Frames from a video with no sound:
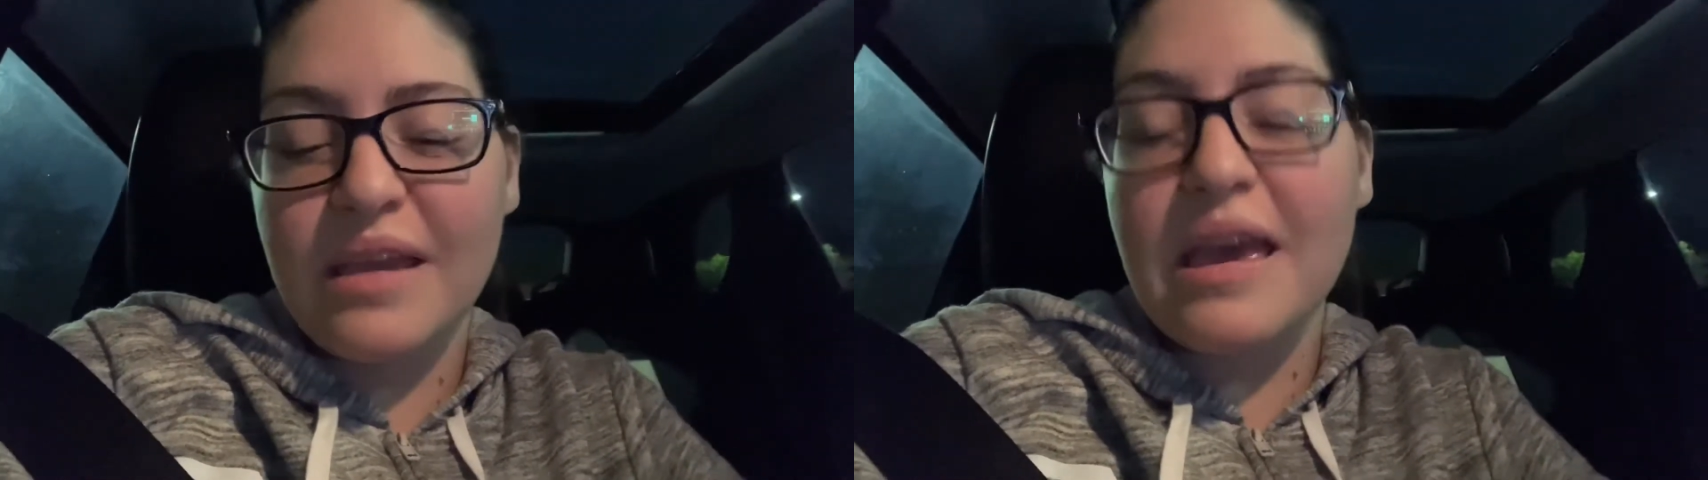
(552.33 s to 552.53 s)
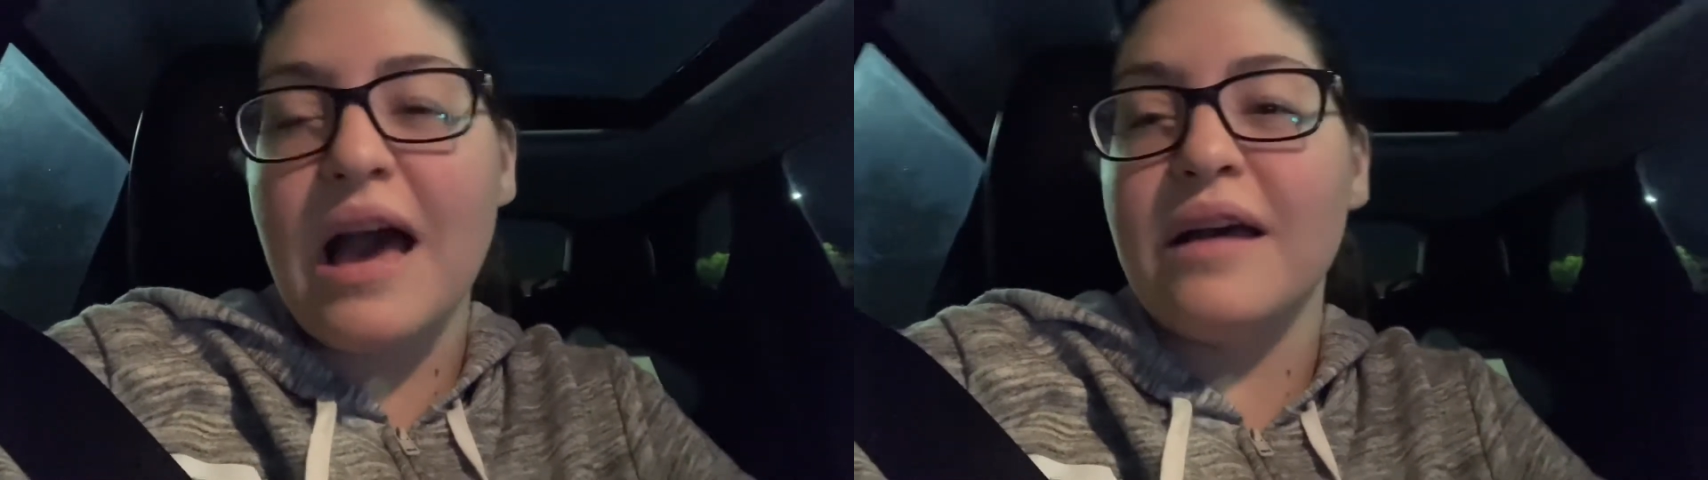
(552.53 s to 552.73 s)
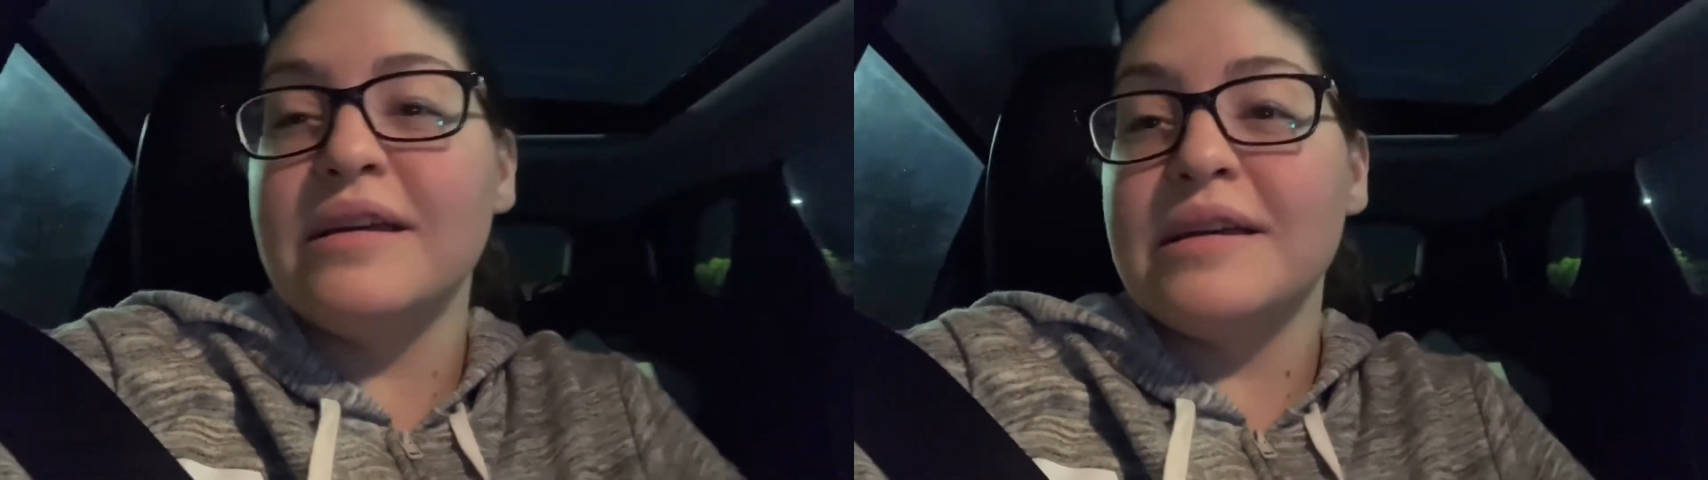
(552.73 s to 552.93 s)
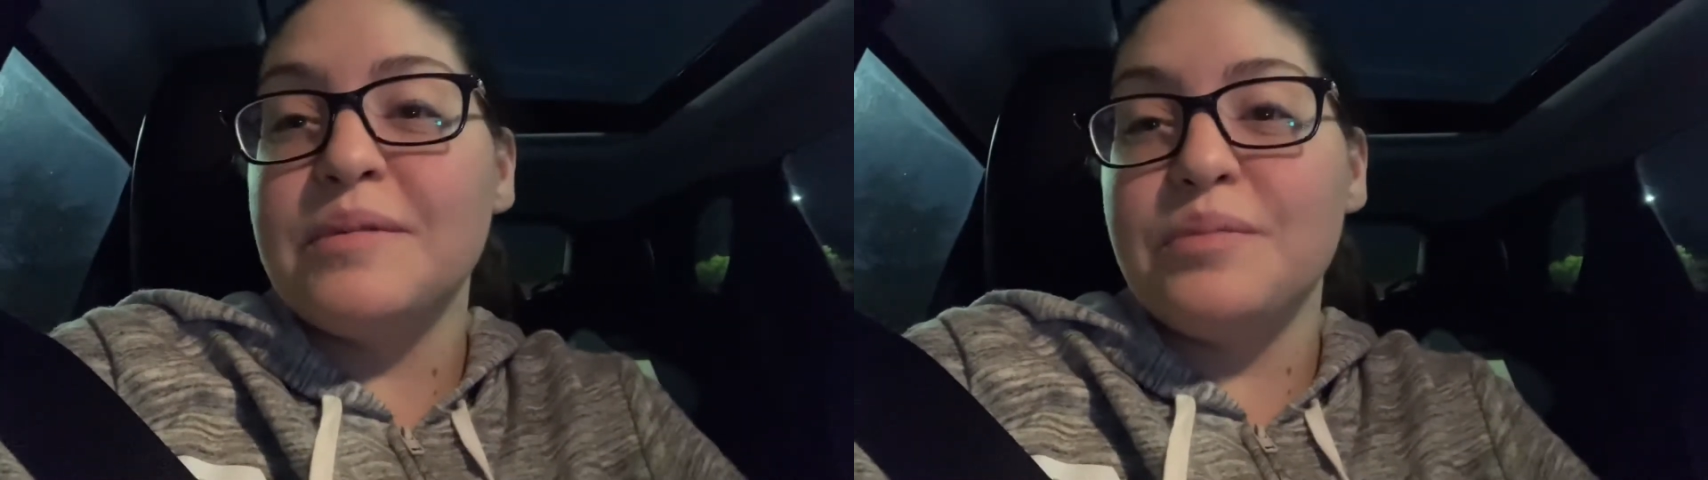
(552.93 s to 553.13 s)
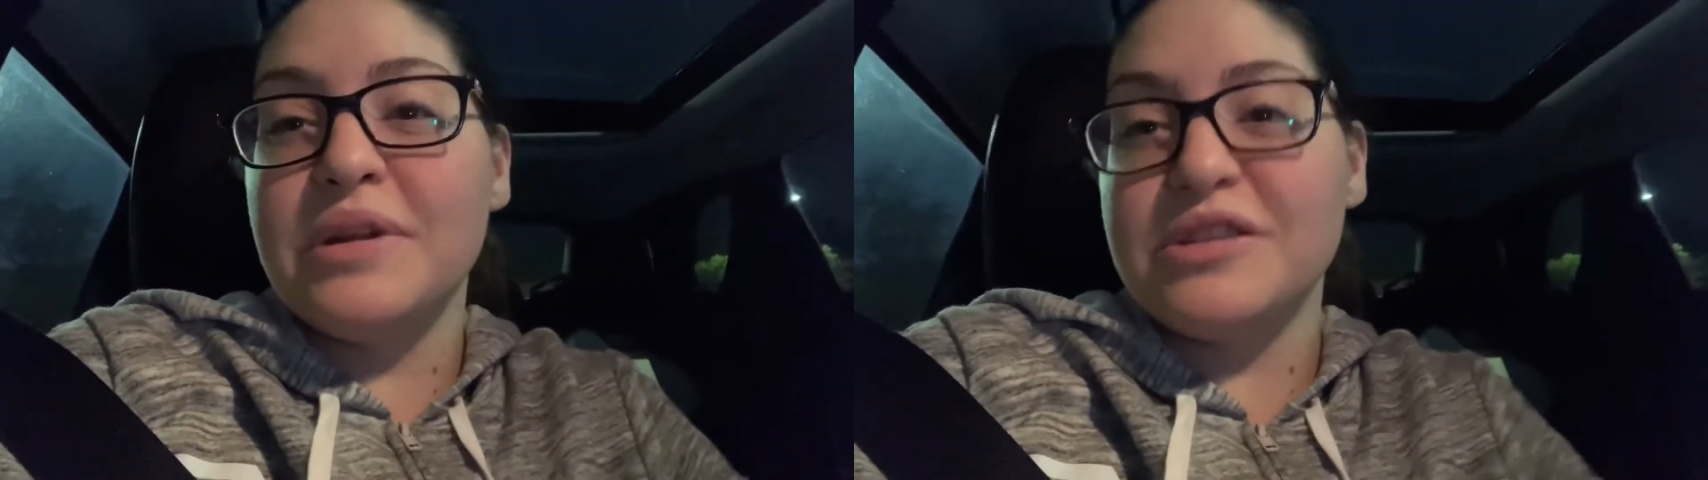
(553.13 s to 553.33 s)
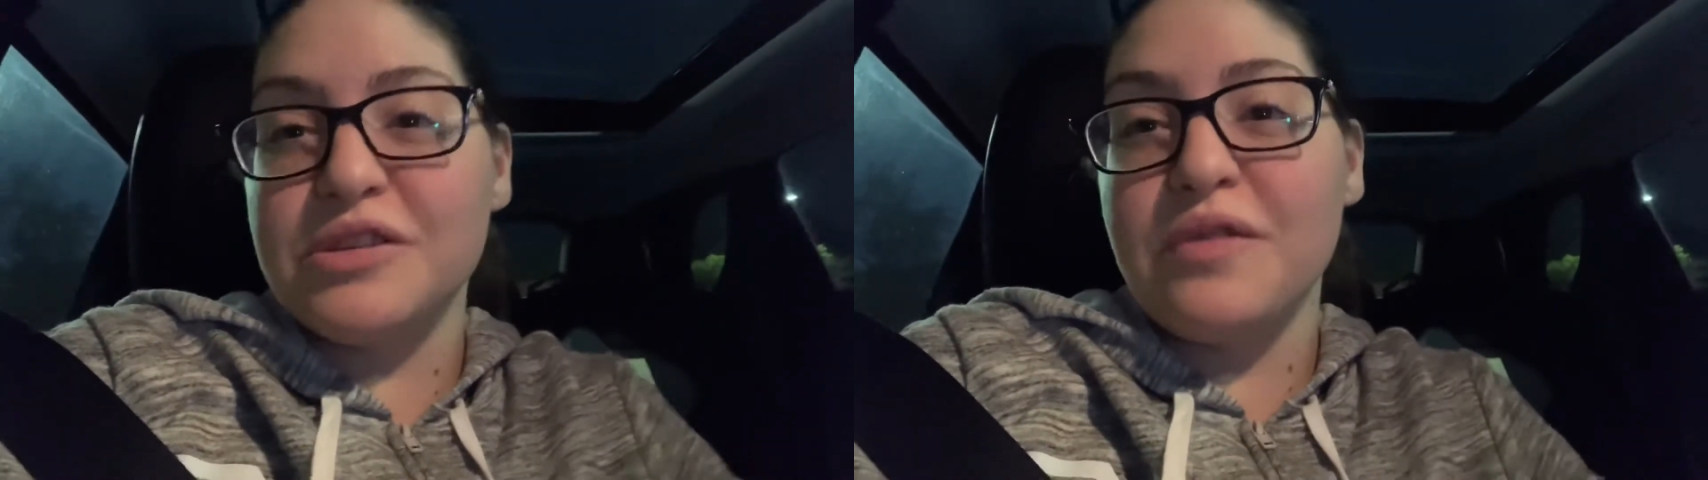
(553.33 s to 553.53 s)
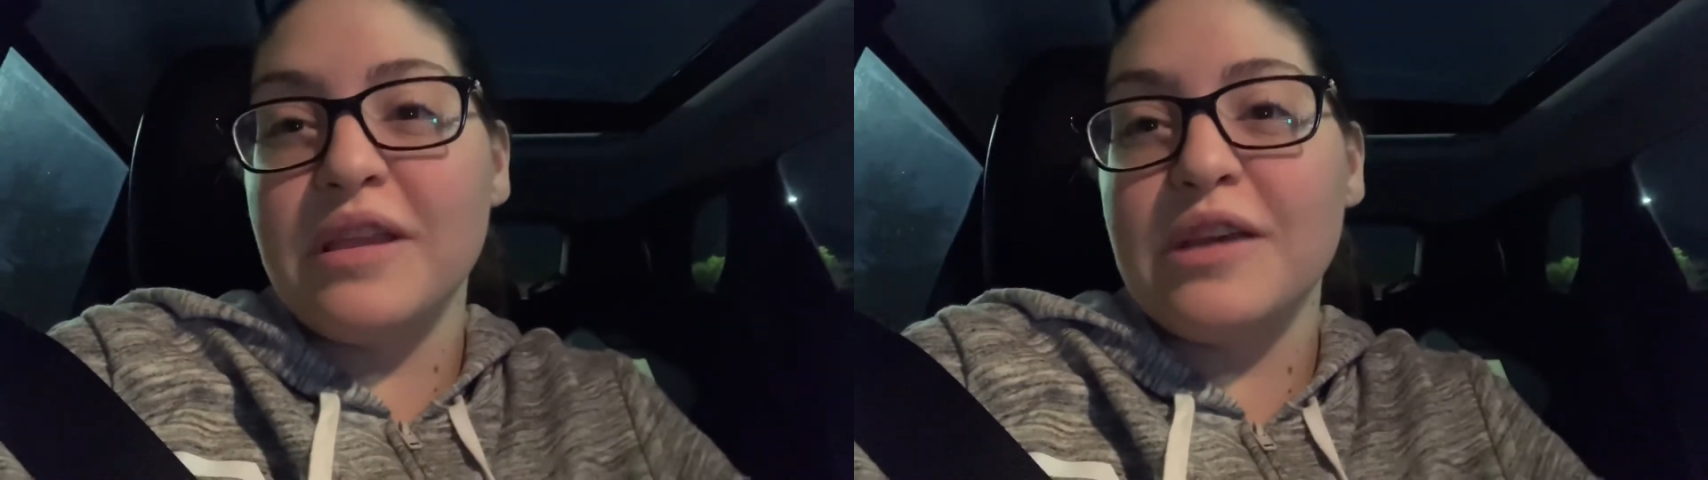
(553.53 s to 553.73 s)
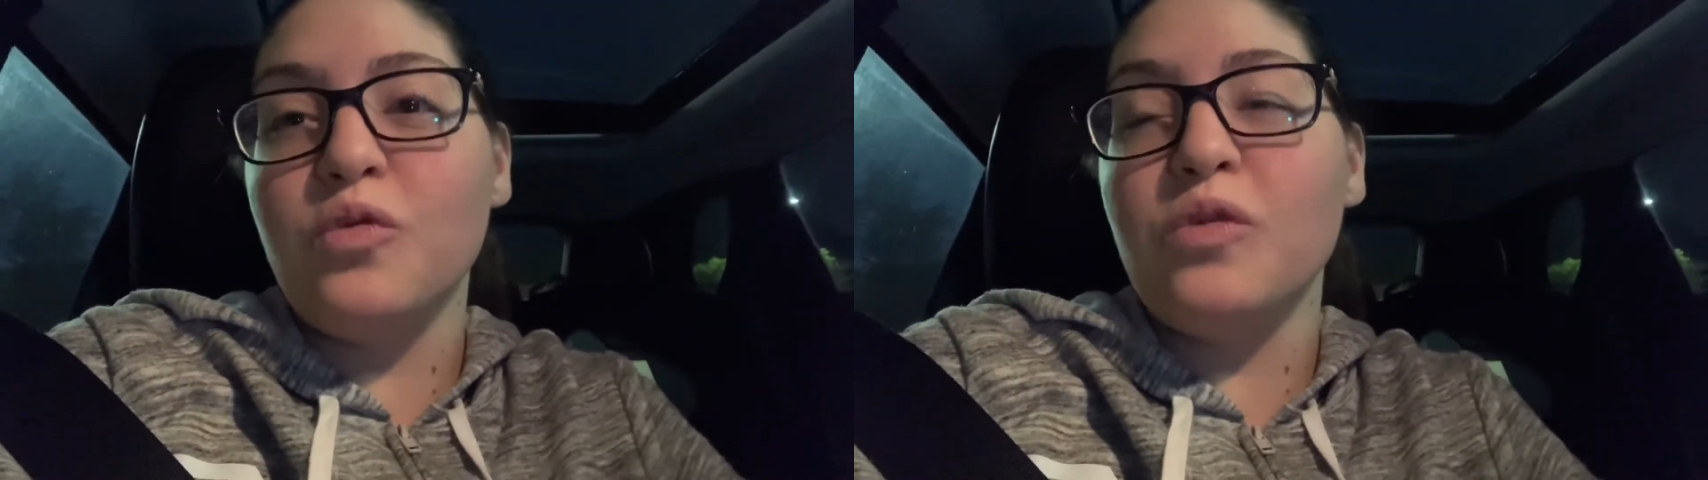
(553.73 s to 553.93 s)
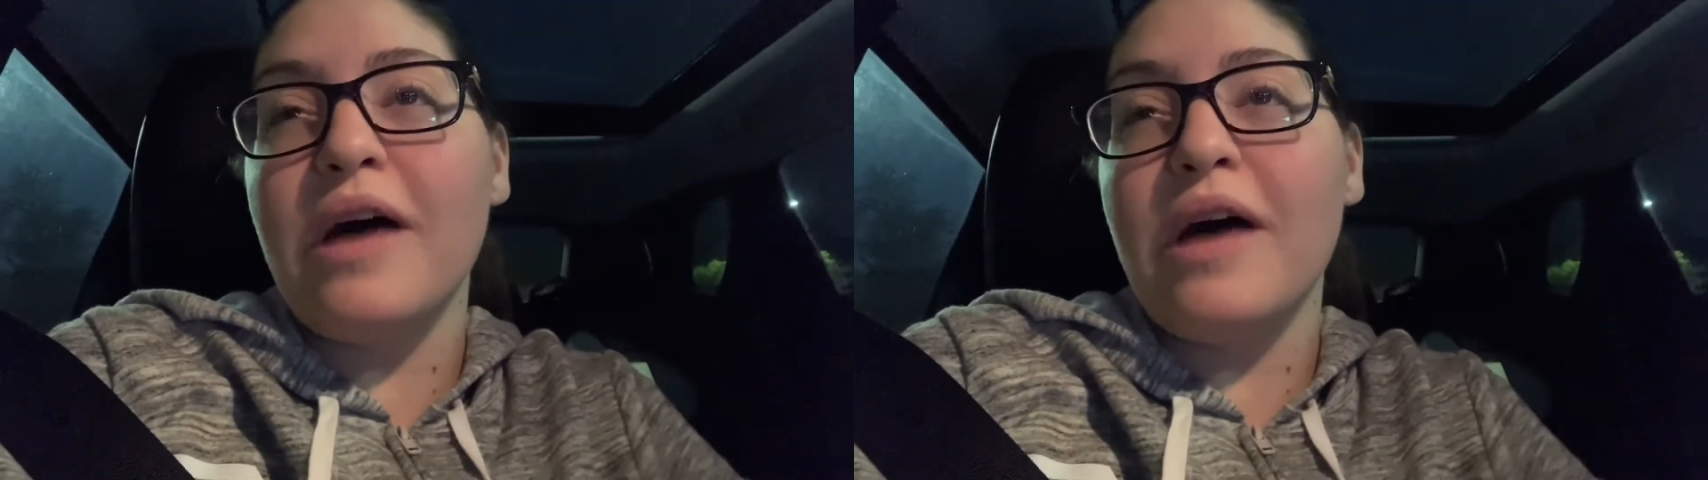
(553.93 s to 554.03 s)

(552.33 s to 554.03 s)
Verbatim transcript: yeah, but it's just really cool